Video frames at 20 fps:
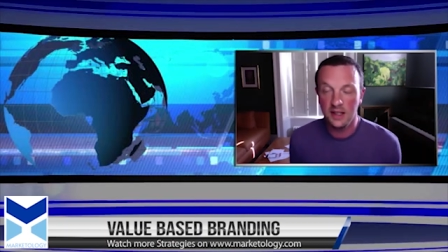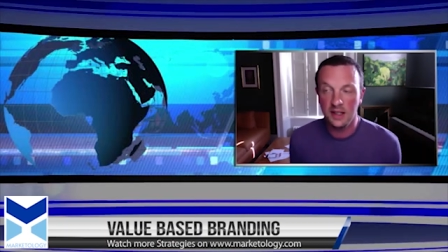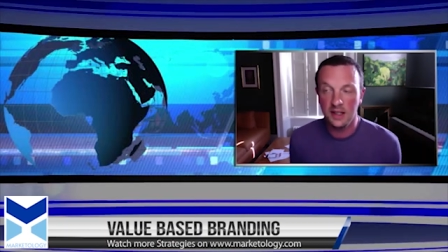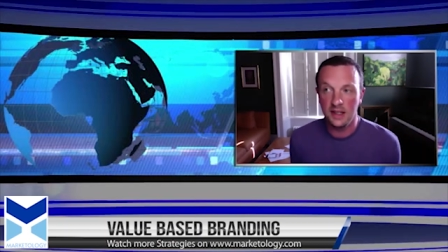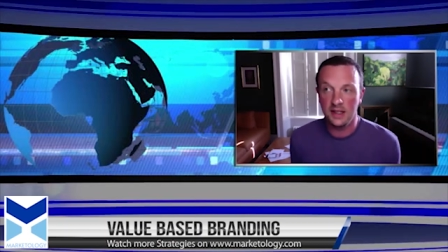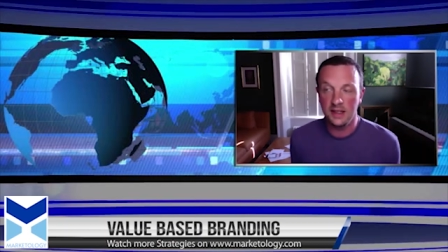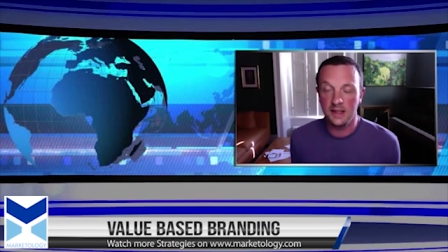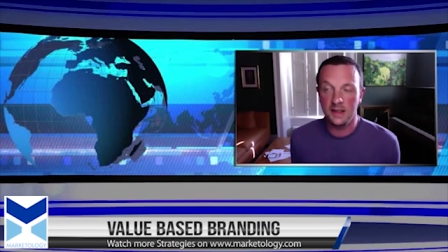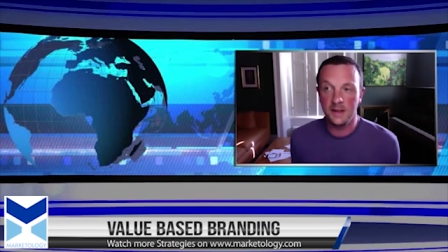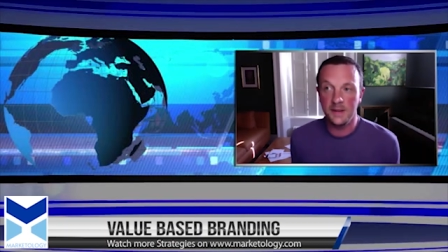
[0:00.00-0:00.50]

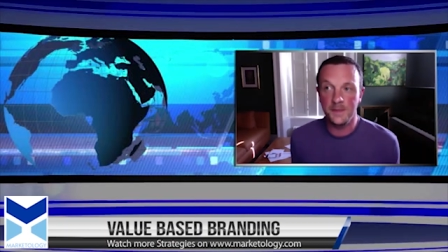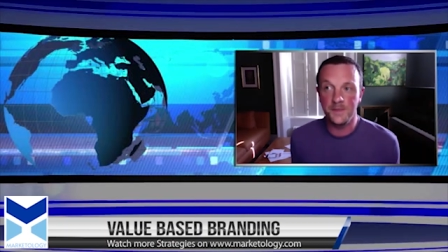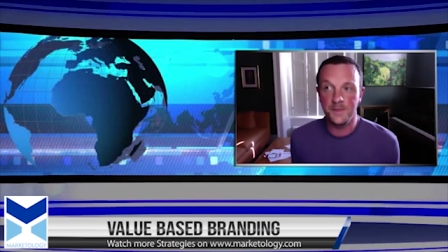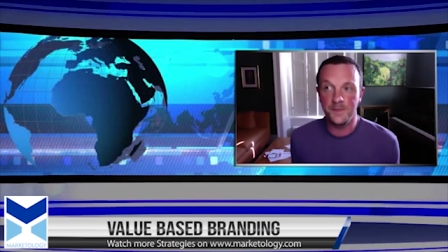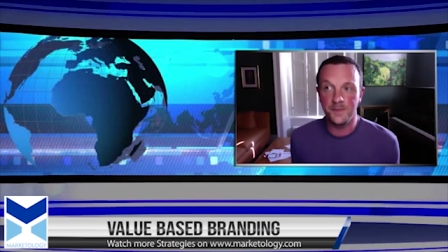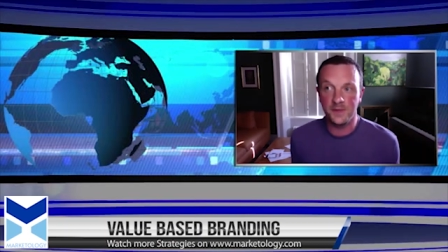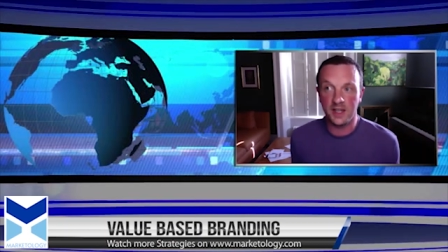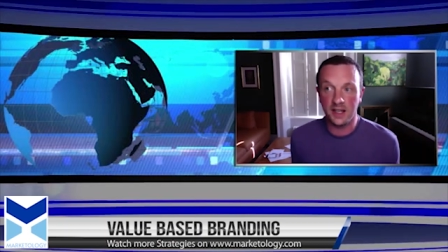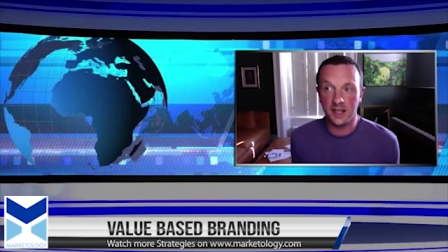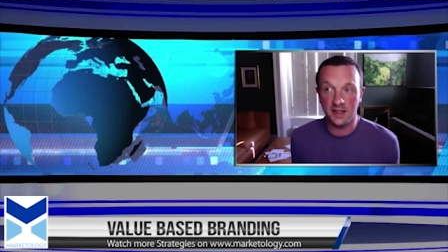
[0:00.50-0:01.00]
And
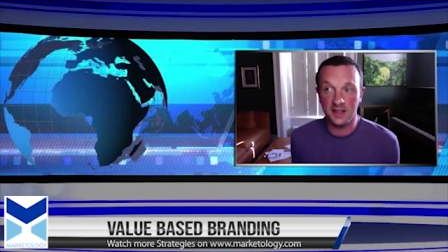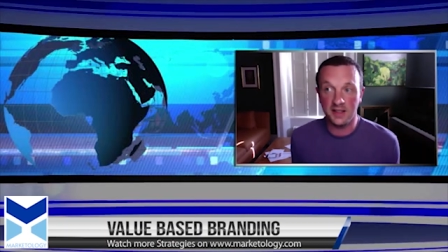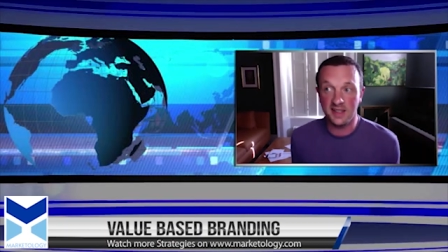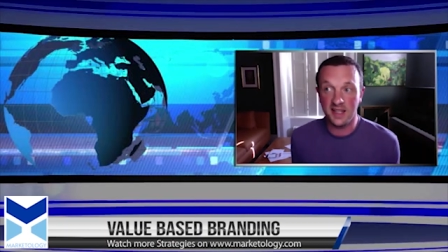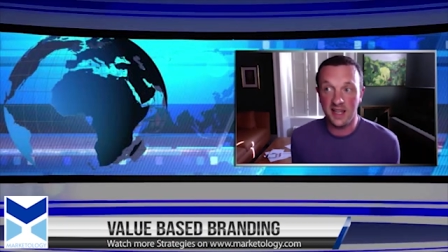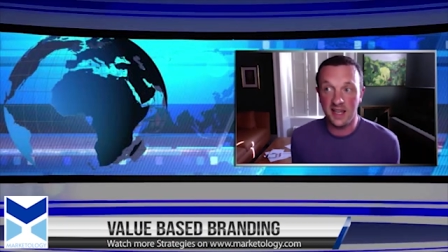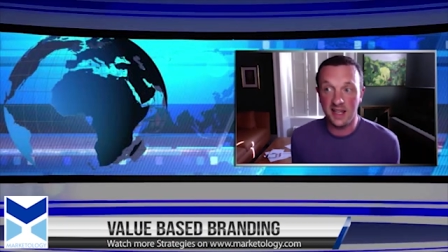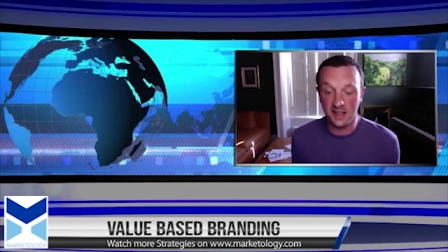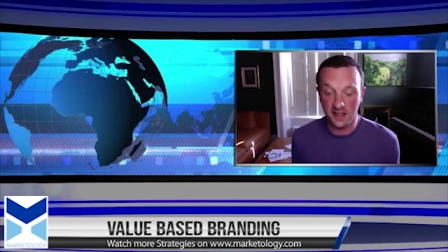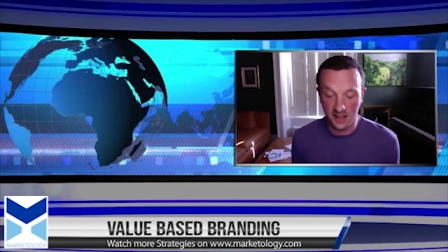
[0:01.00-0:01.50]
like I
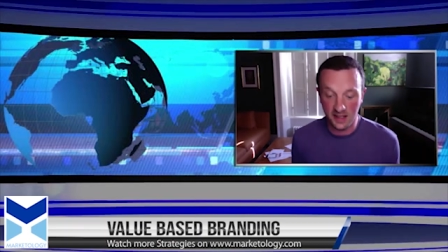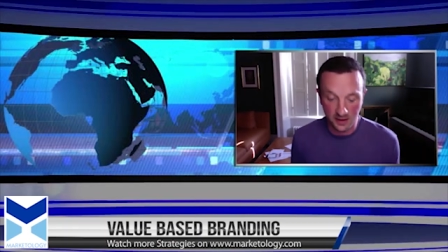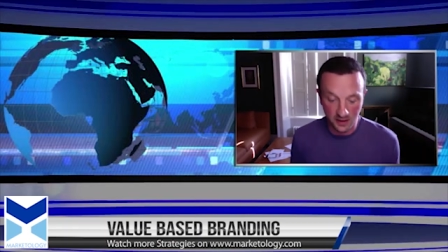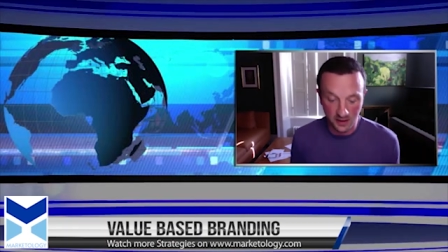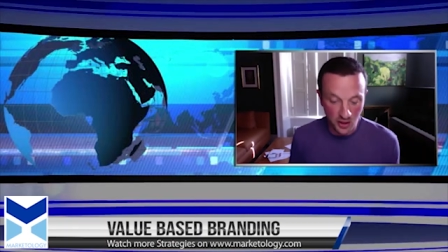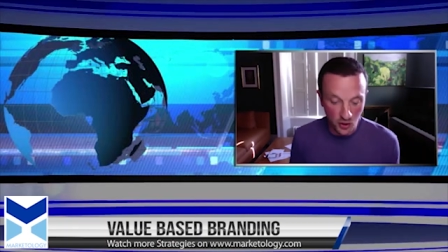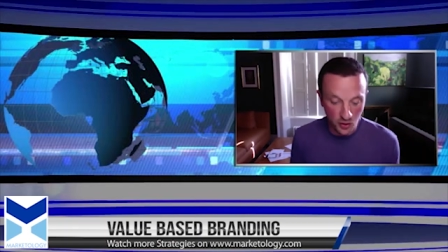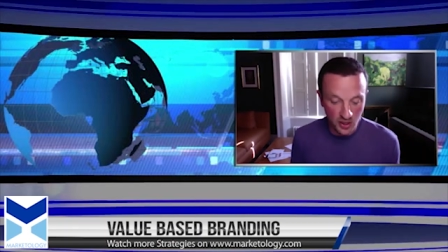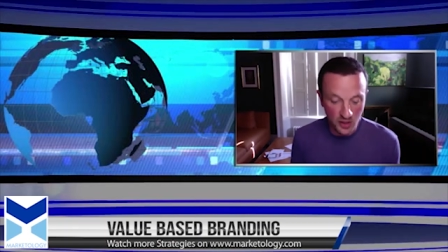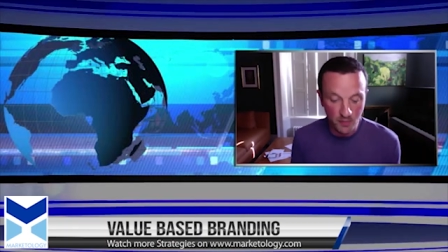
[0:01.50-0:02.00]
said, the
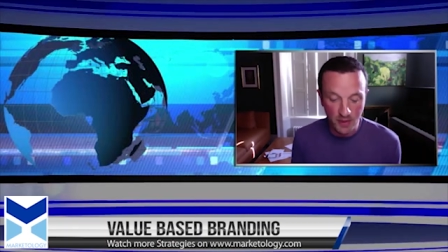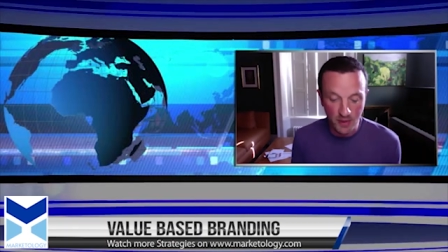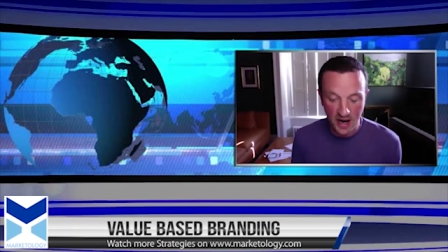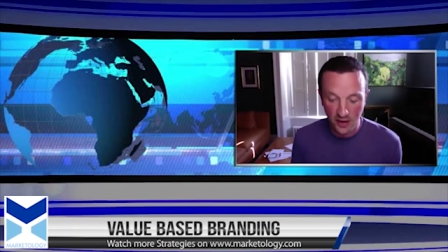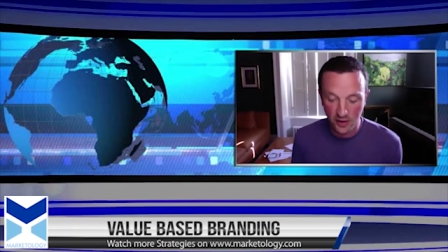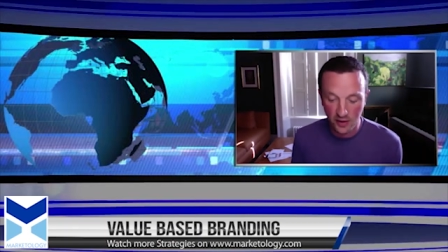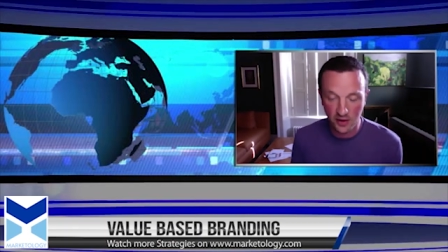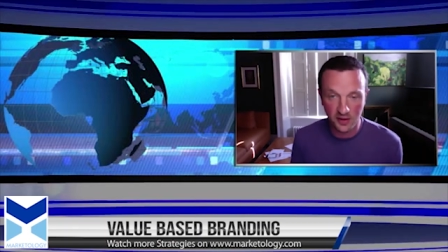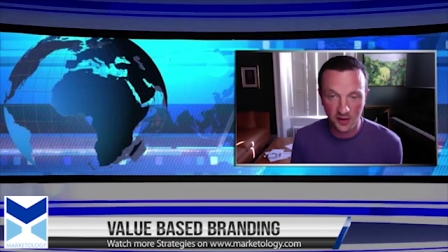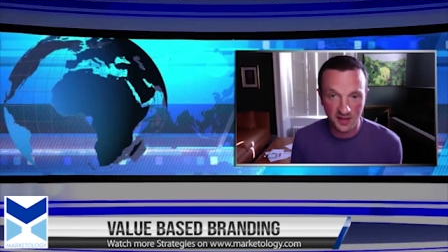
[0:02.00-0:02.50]
only
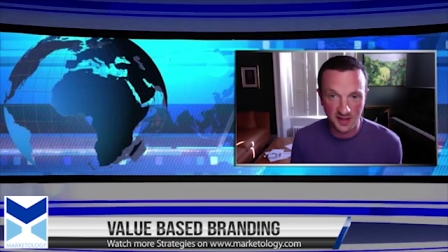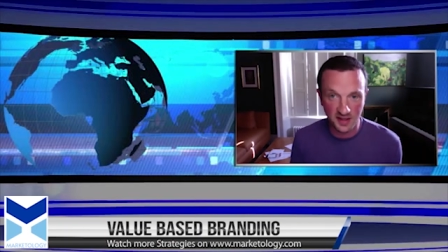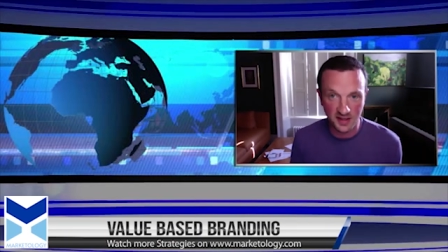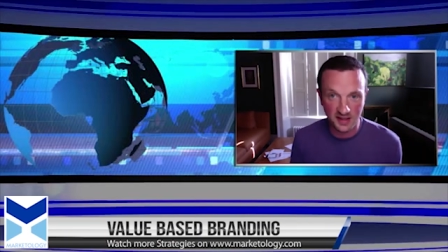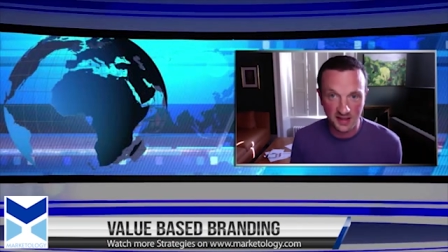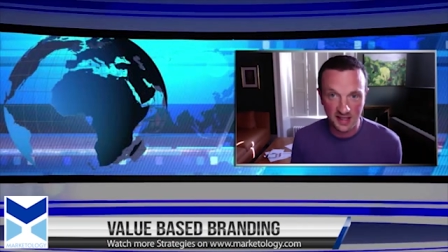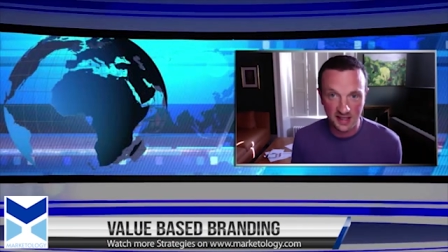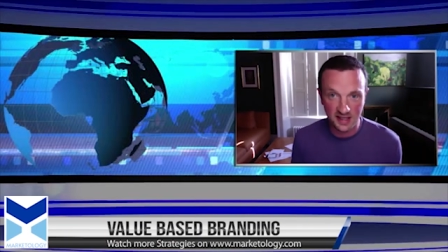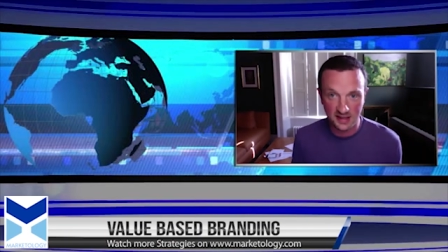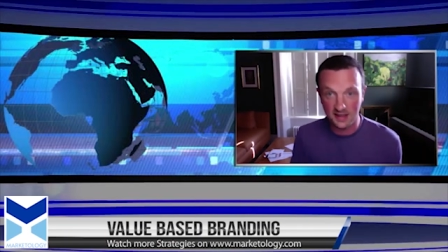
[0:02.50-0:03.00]
barrier to
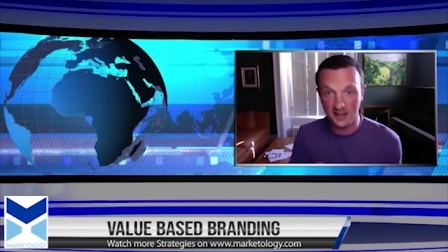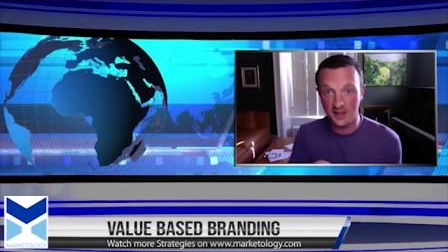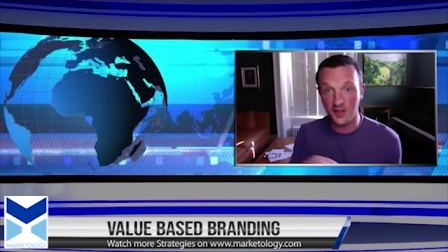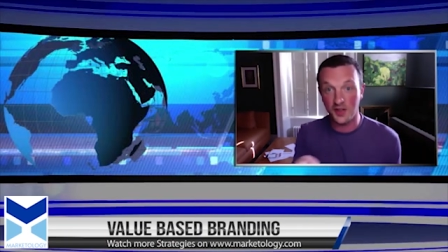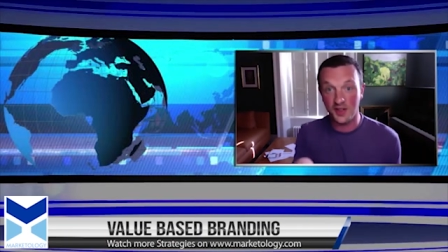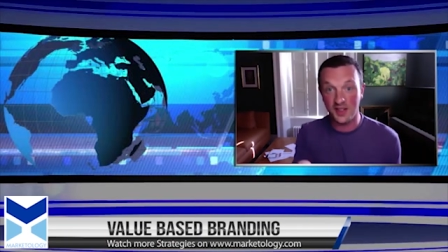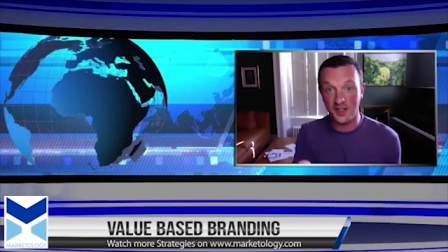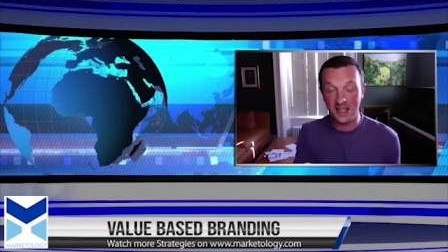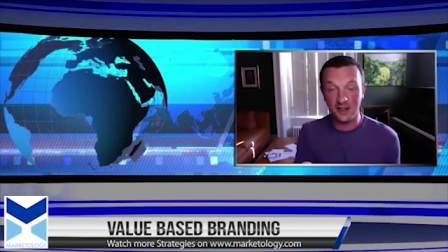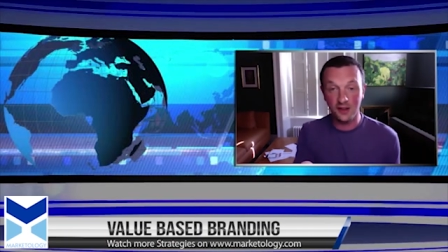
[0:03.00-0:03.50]
success is
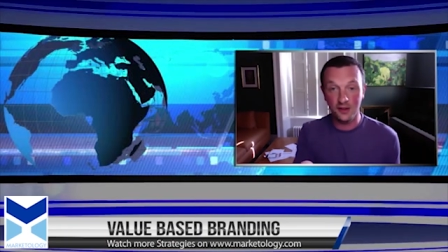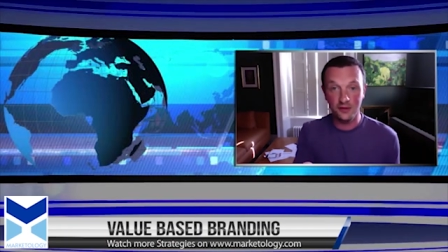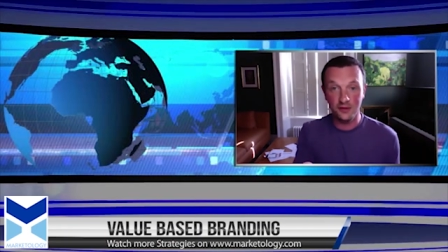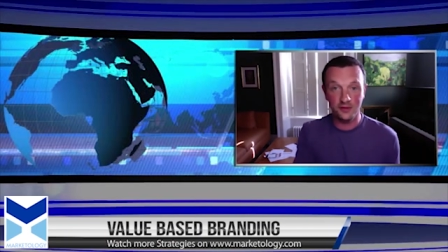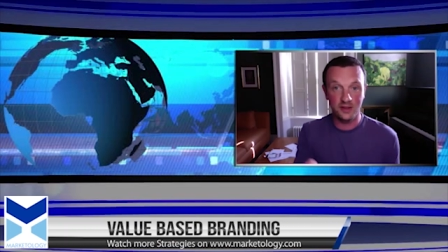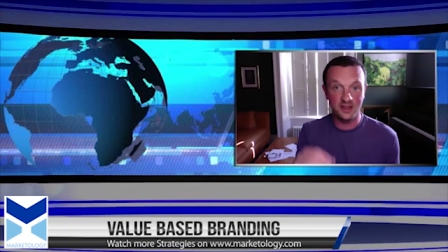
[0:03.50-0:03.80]
yourself,